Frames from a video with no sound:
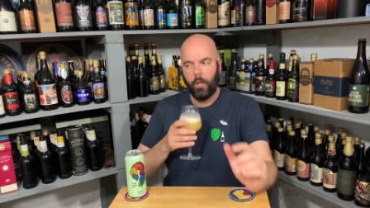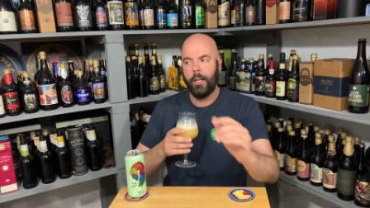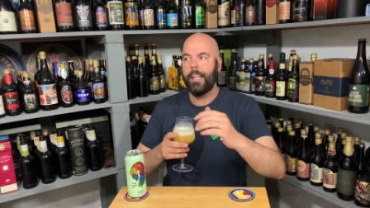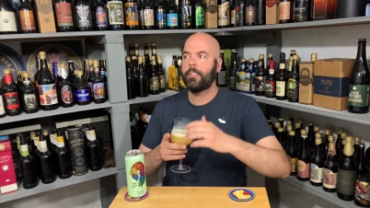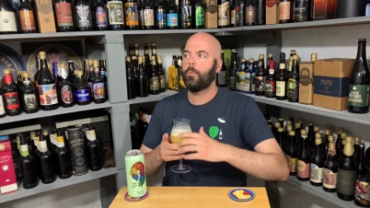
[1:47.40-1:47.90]

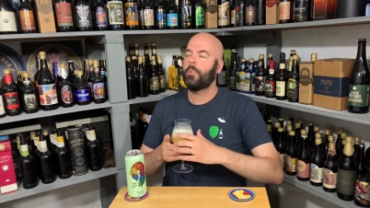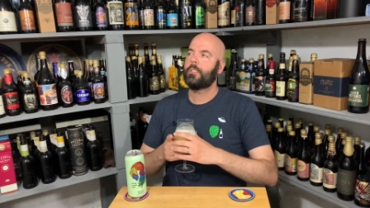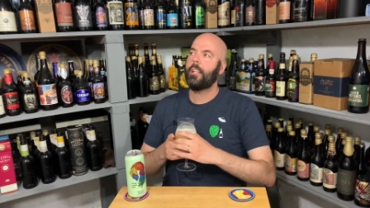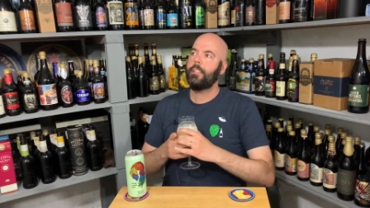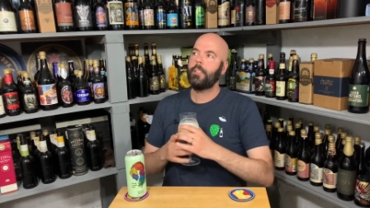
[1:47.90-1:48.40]
and it's what's
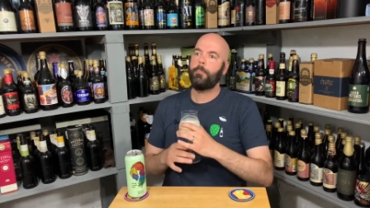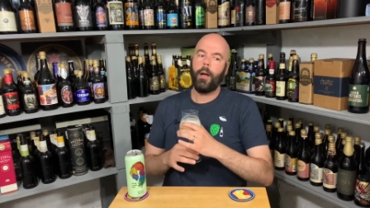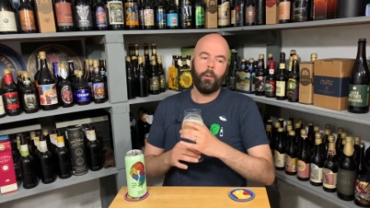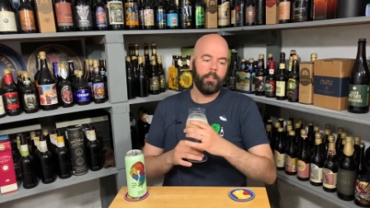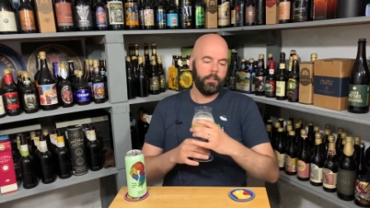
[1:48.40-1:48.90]
nice
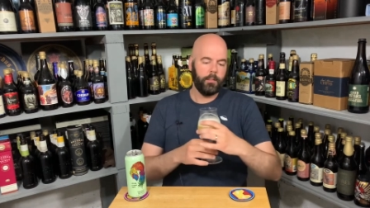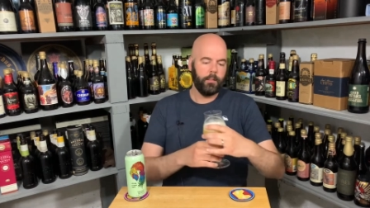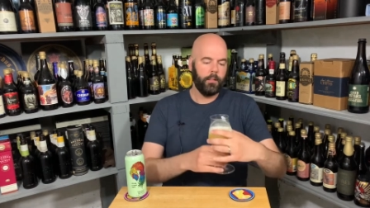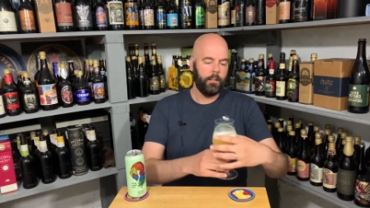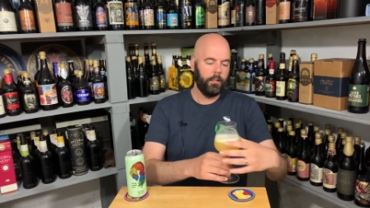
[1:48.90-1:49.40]
about it
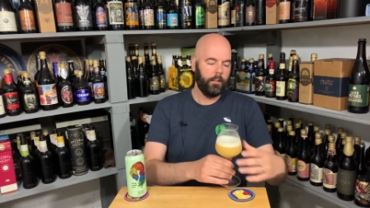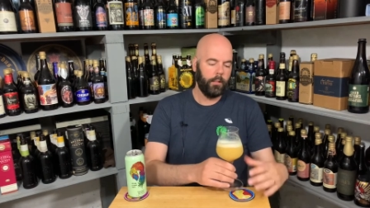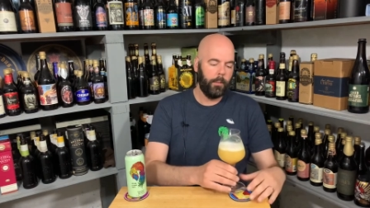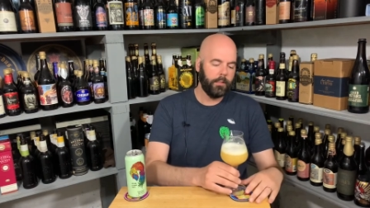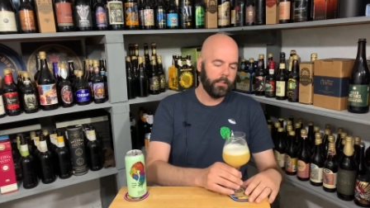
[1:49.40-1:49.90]

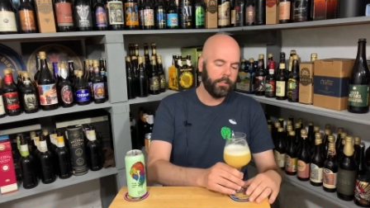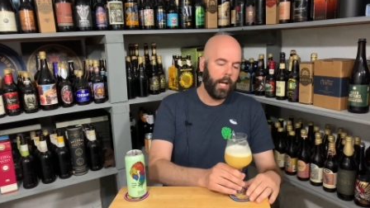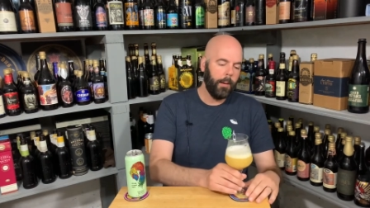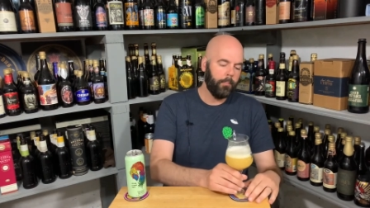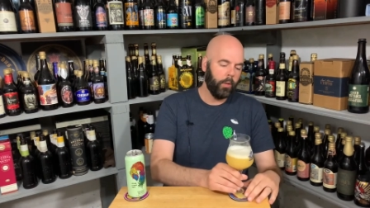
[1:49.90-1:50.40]
about the
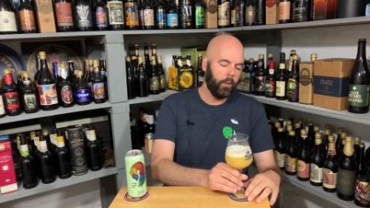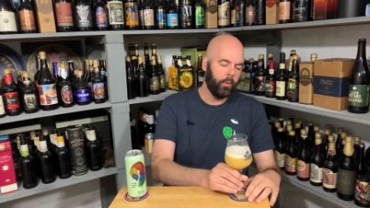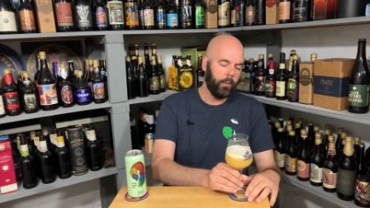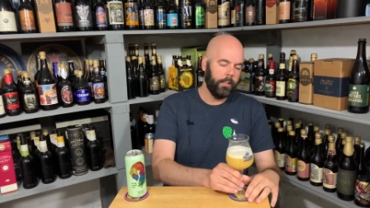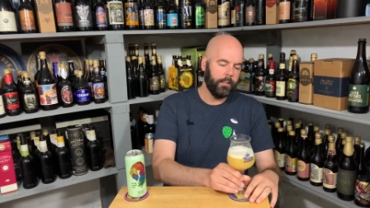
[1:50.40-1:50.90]

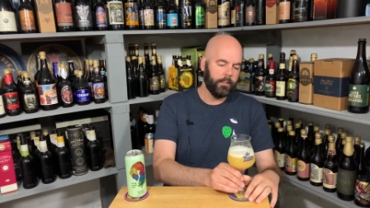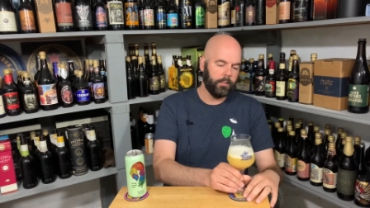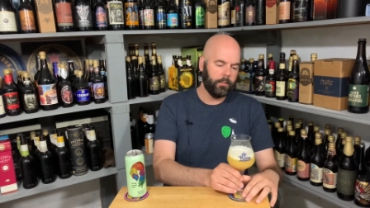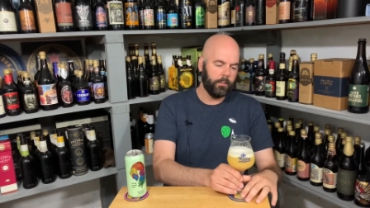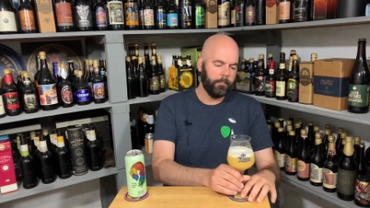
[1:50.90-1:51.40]
sabro
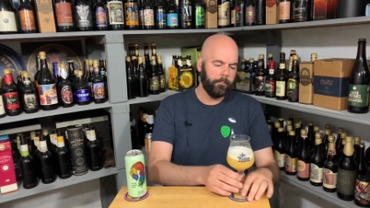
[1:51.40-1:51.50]
is